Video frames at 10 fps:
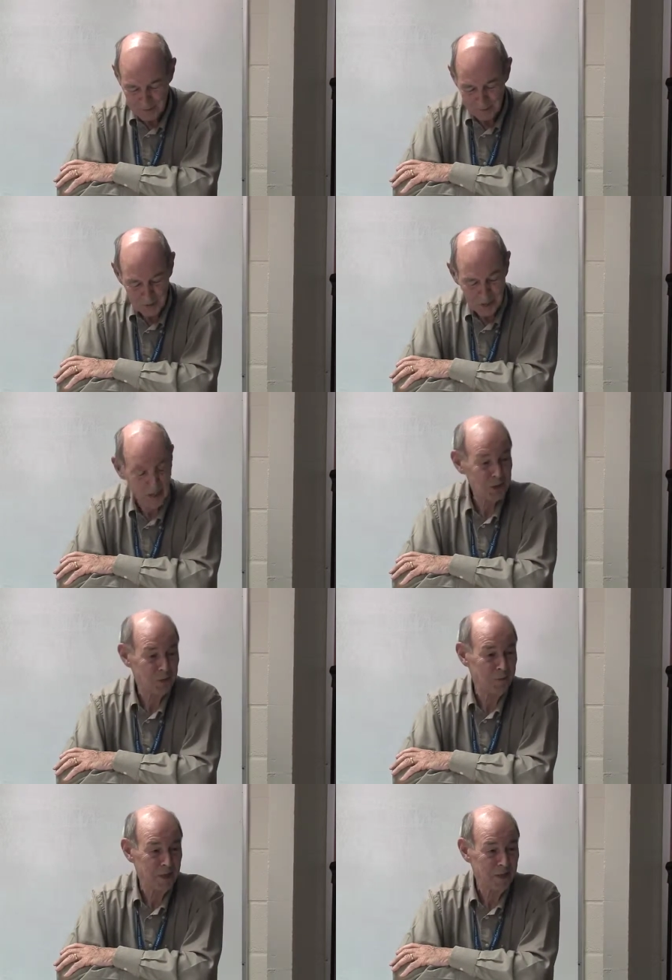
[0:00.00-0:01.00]
But that
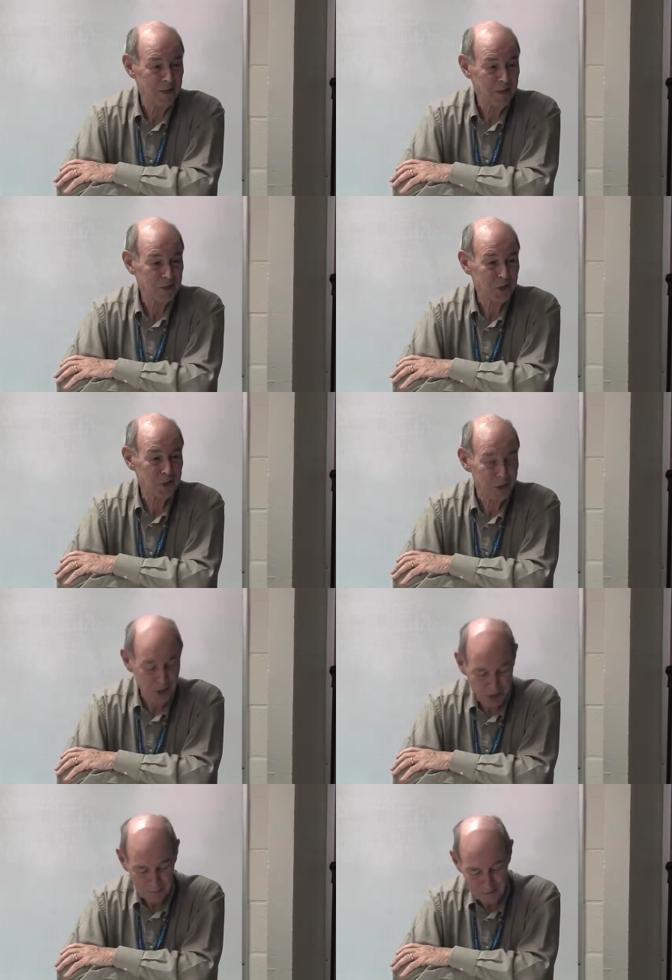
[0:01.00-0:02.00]
doesn't mean it's a
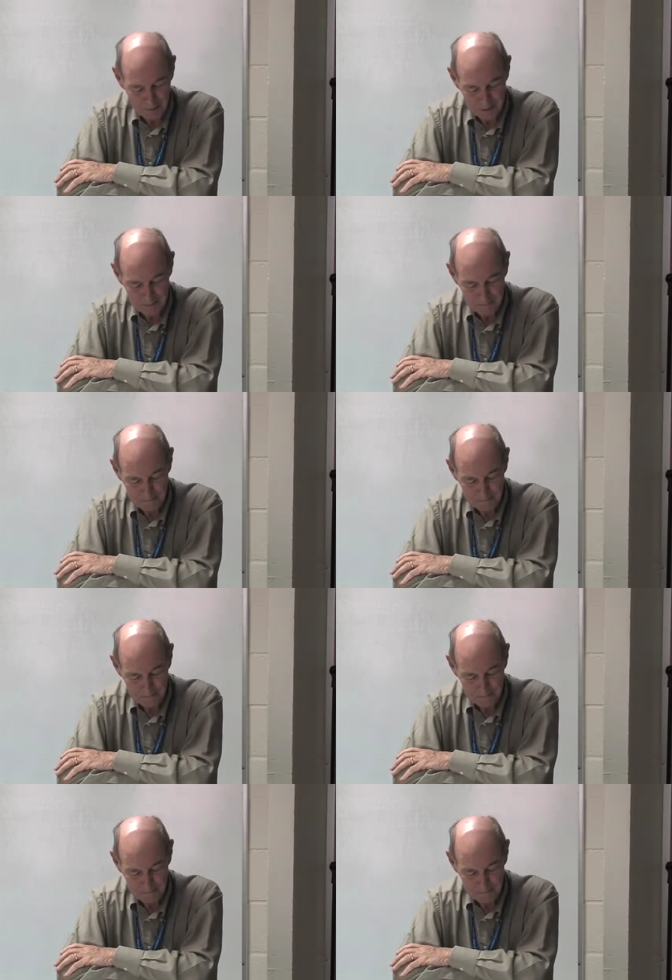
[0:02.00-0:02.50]
legitimate one.